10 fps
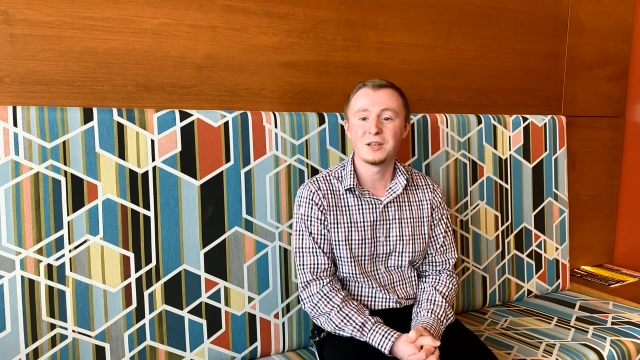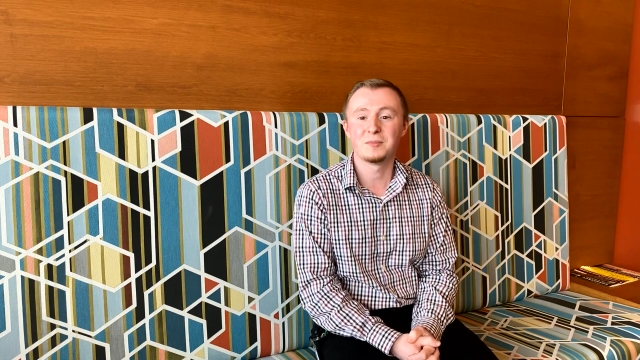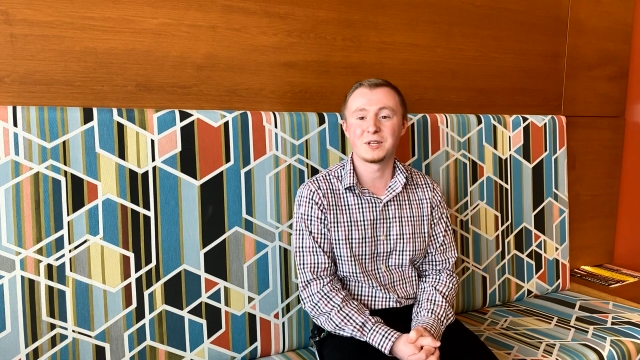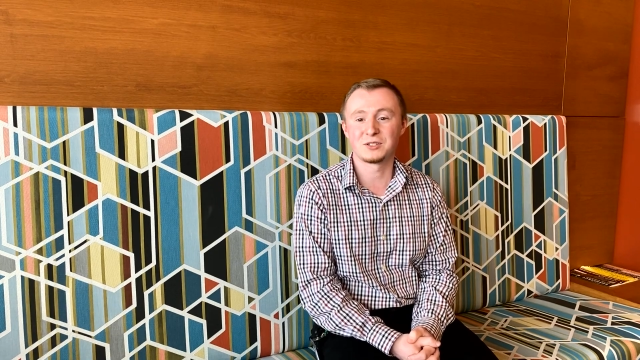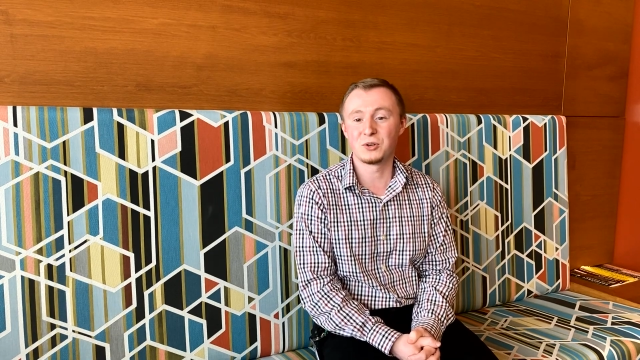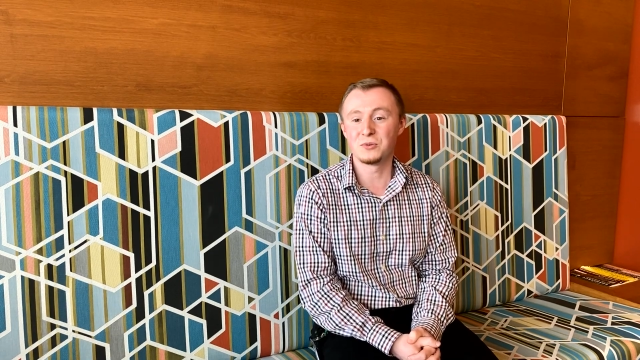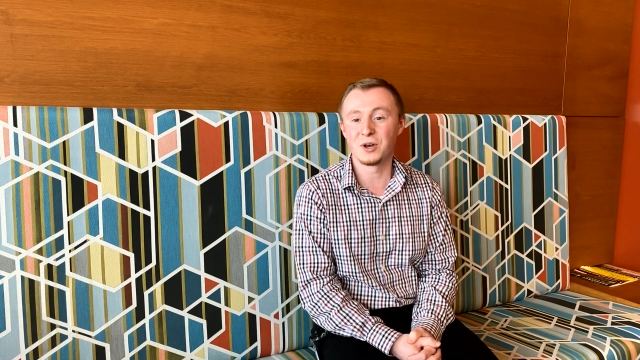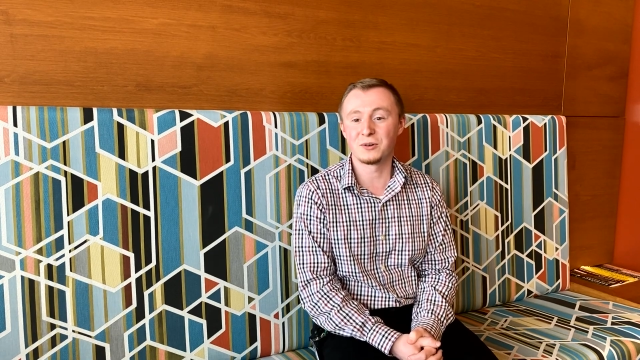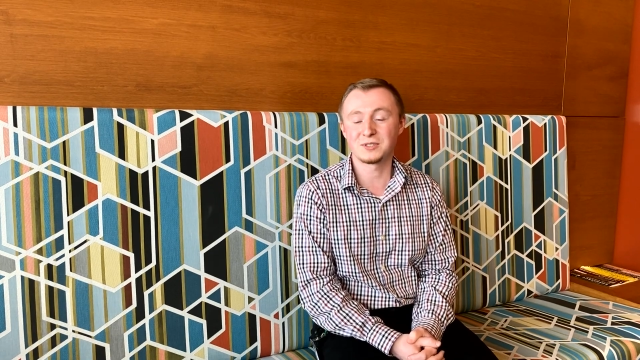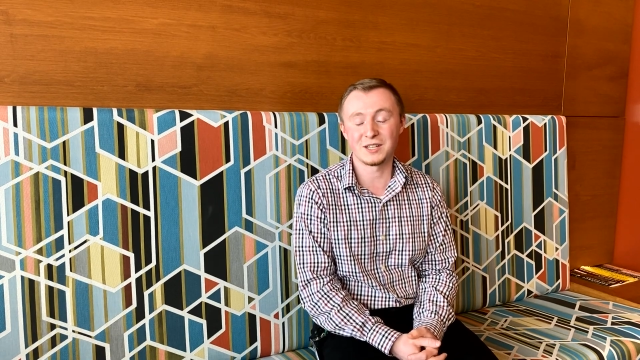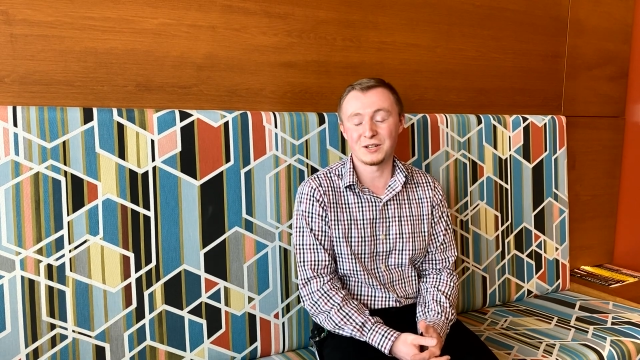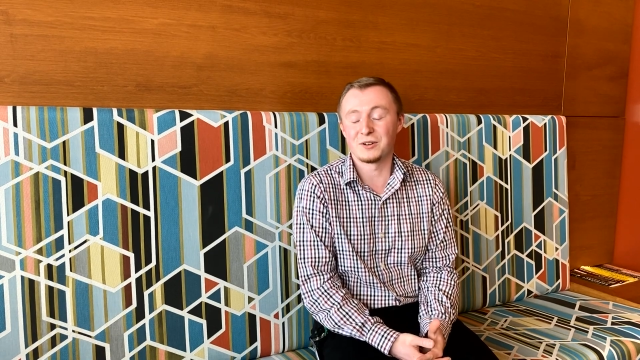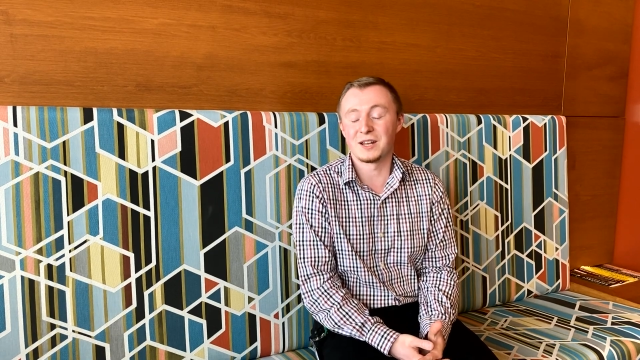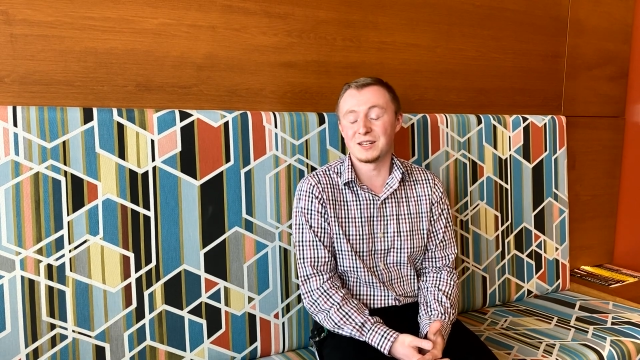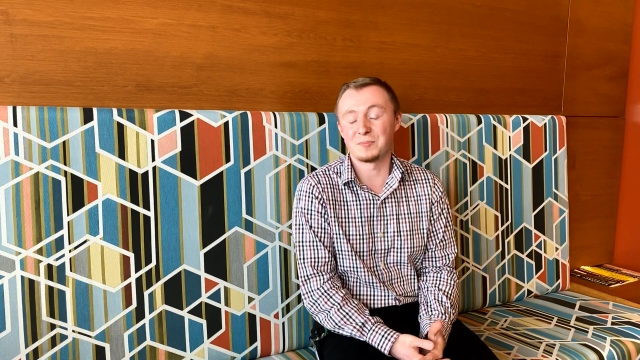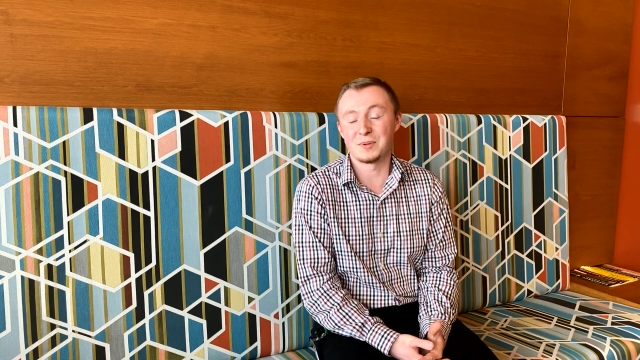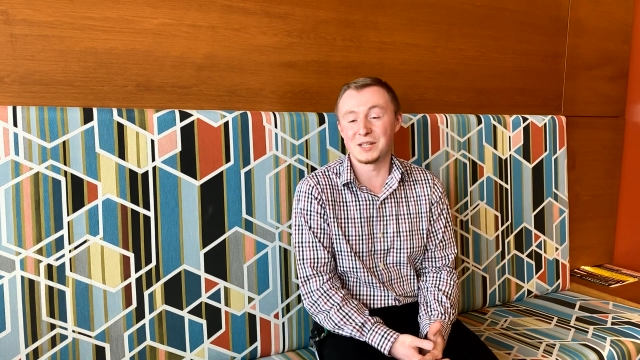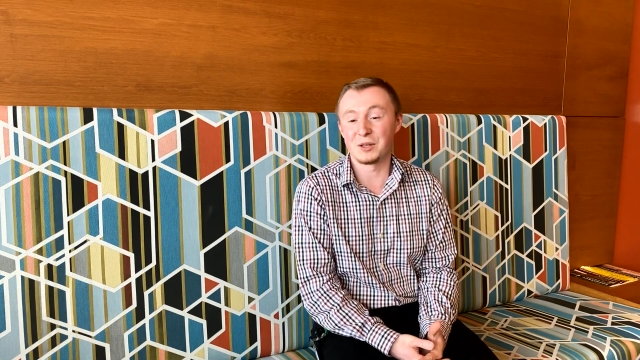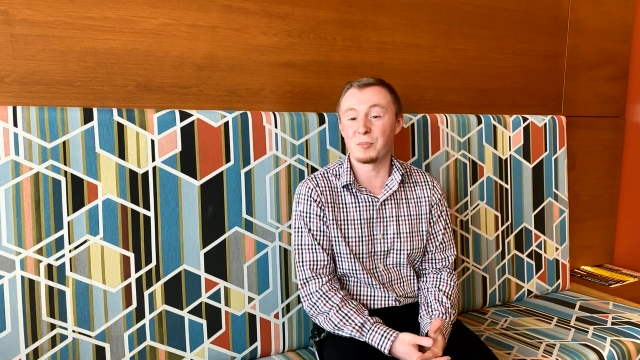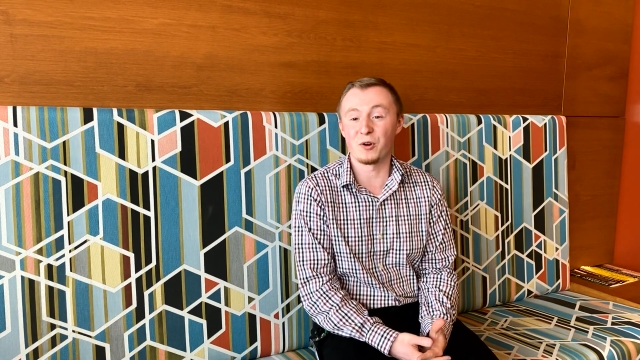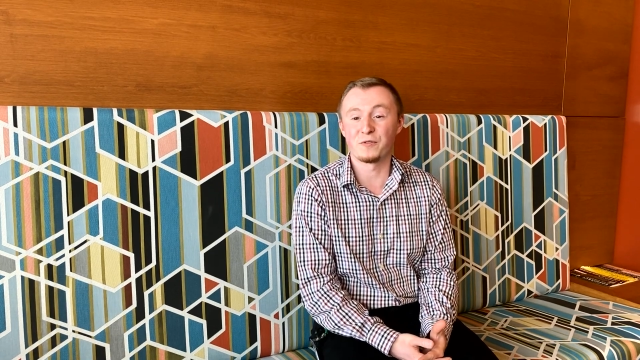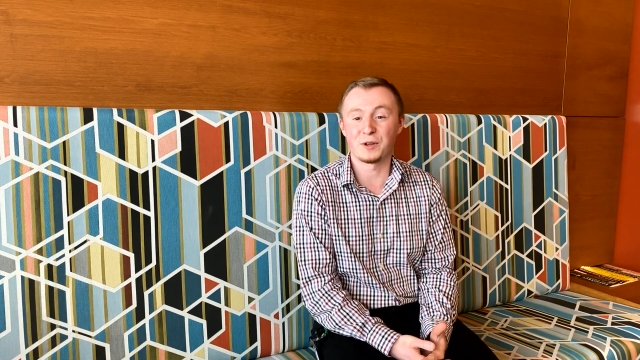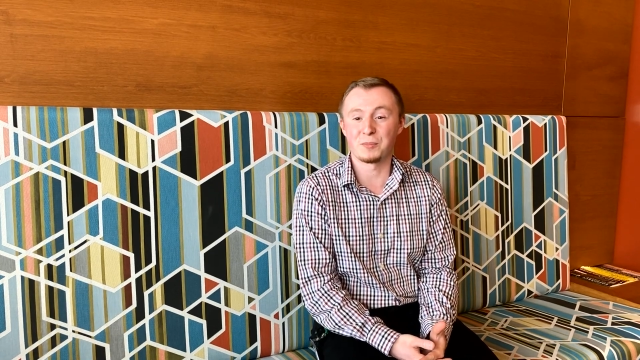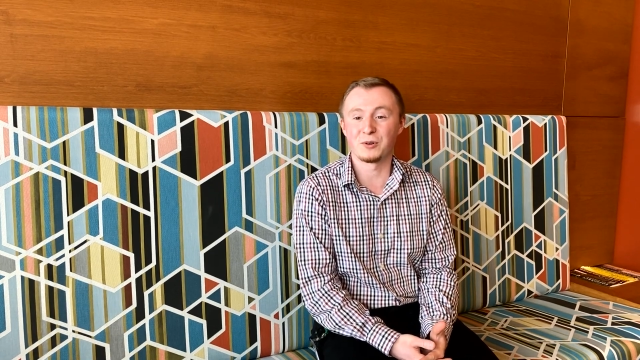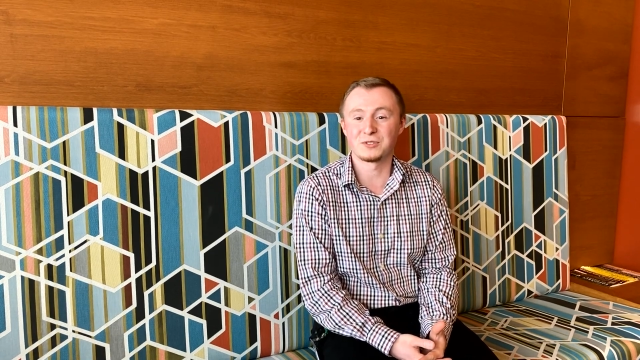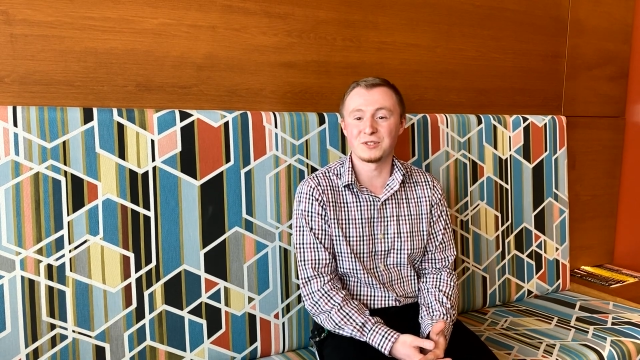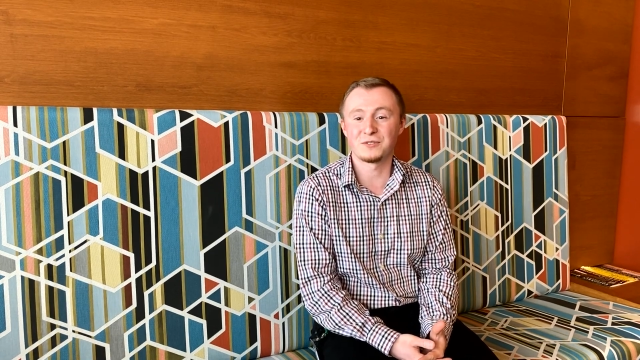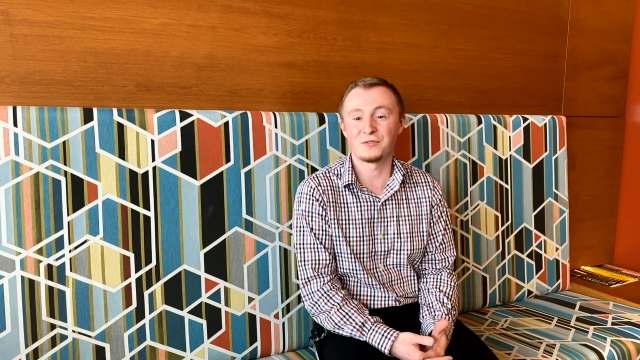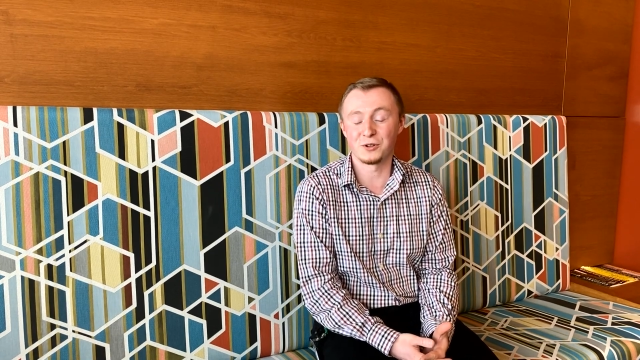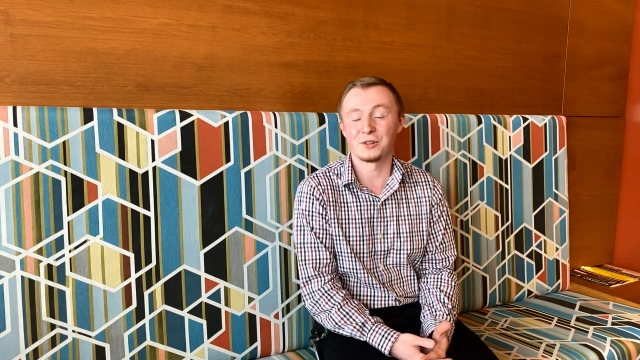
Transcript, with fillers: because who knows, they could end up being the perfect person for your